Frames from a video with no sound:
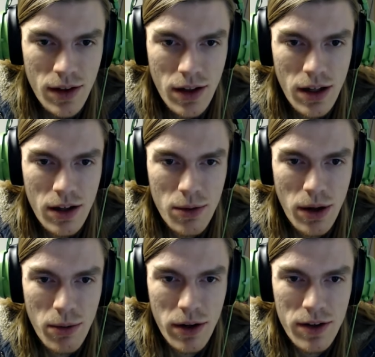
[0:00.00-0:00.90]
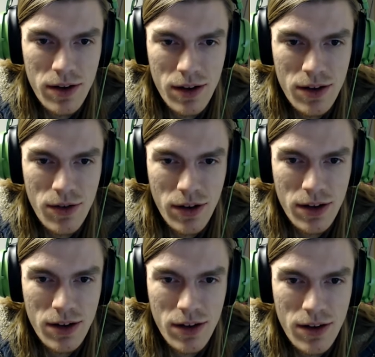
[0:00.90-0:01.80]
Getting on the railways in this
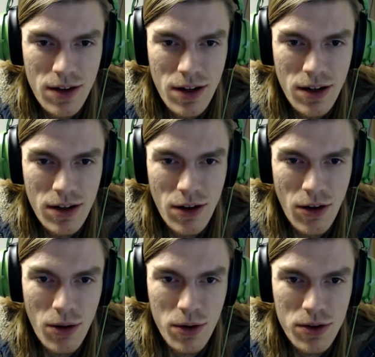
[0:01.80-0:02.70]
fucking city are always